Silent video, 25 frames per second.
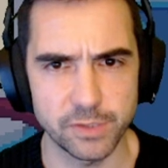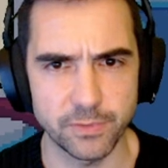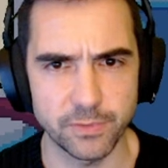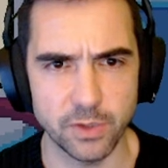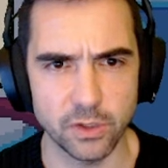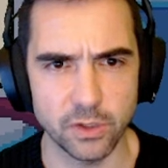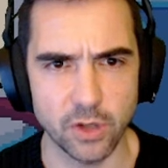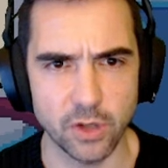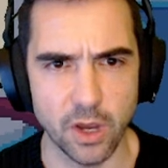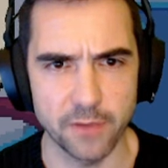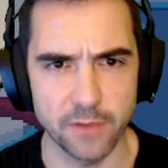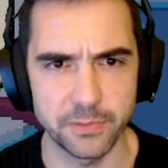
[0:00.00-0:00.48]
of
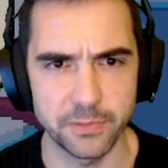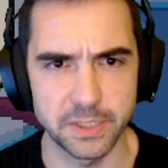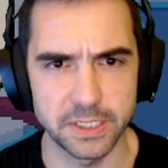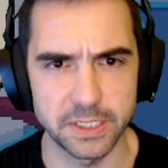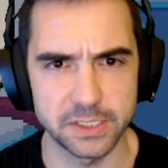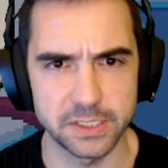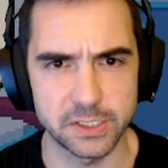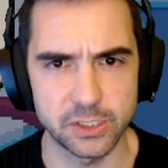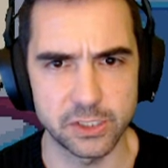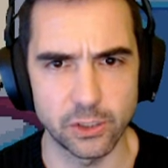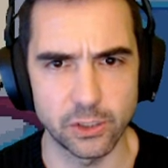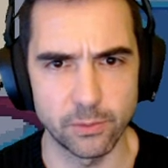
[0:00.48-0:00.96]
Cacophony
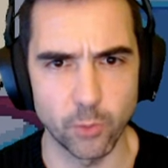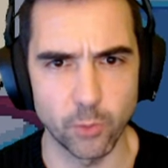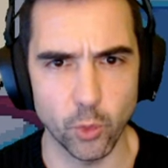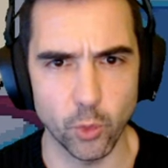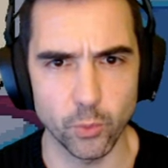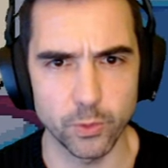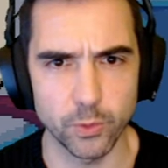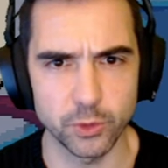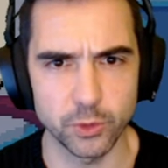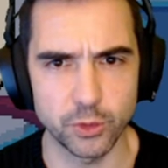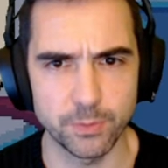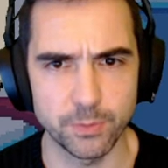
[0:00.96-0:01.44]
and Silmore
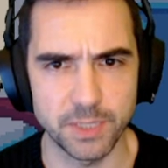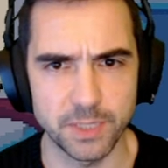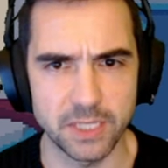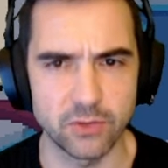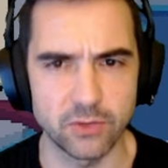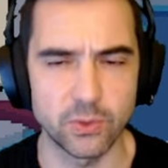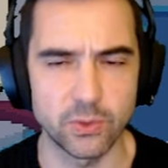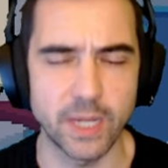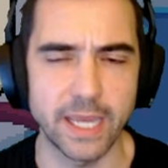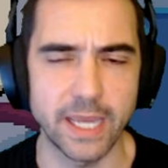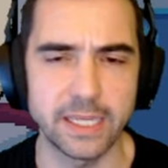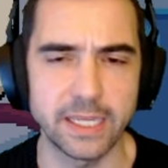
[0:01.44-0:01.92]
were to be
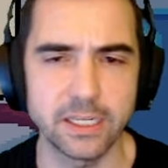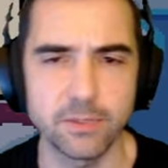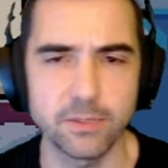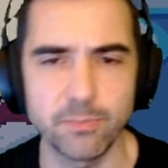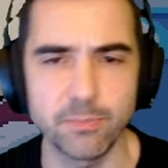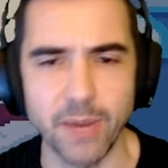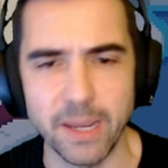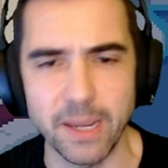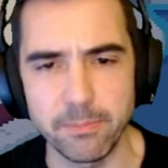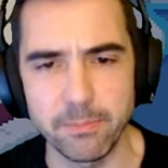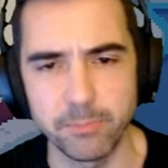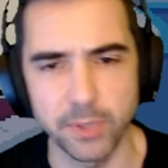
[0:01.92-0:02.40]
united
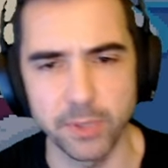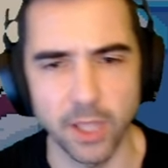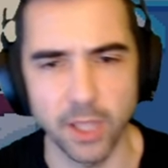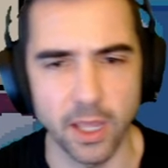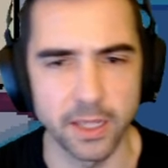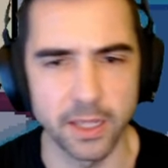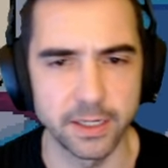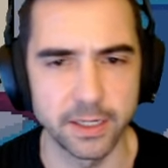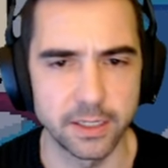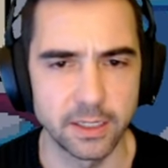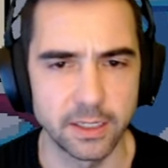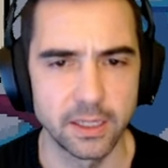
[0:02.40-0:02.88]
by
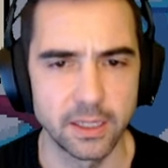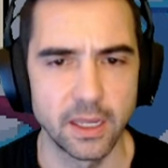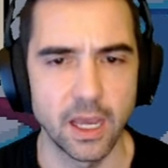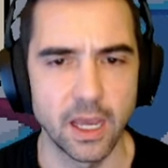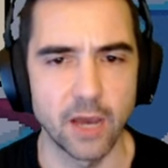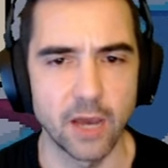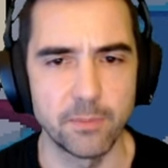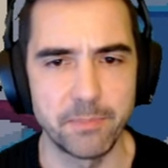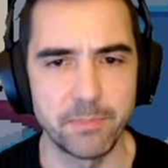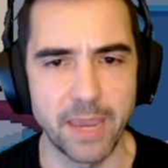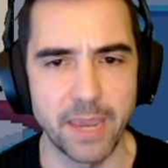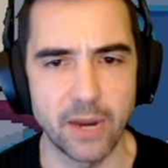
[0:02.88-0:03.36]
blood,
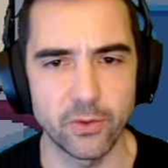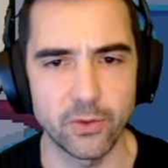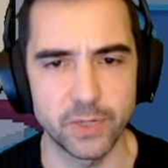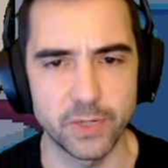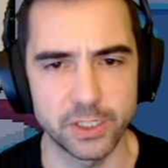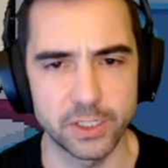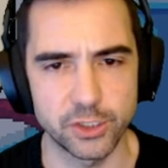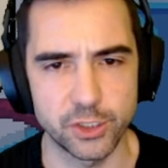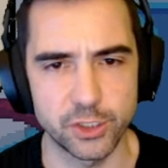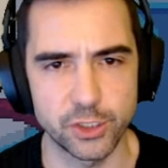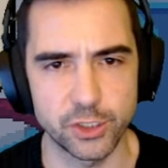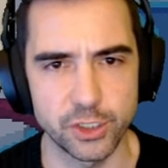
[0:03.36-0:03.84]
a
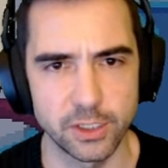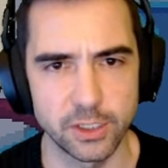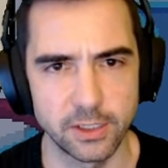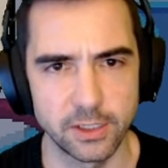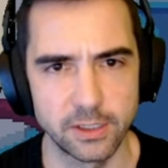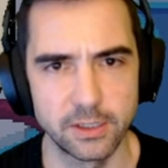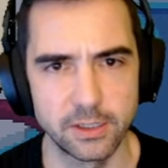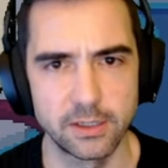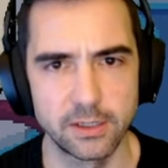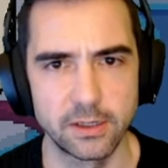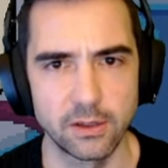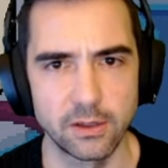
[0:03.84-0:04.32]
marriage.
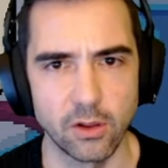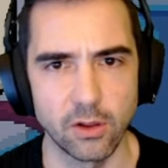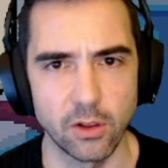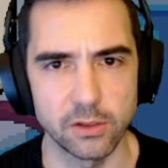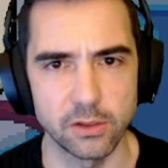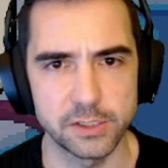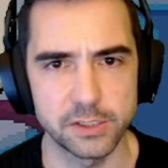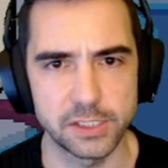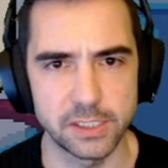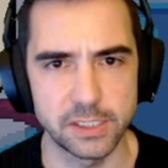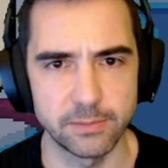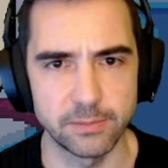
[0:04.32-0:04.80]

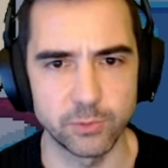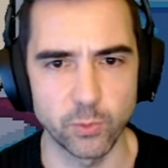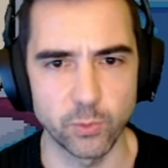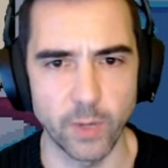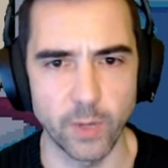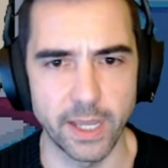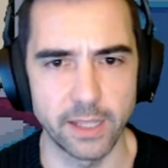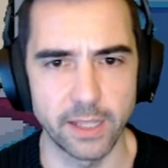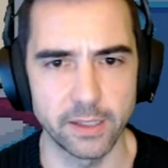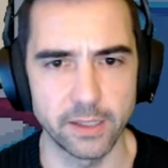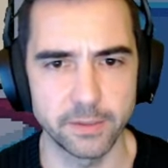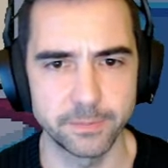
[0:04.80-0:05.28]
All seemed
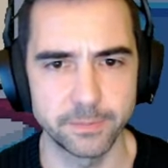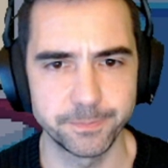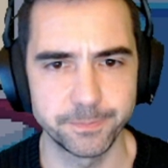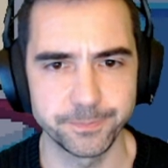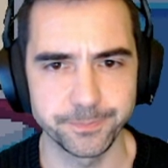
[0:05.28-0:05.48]
well.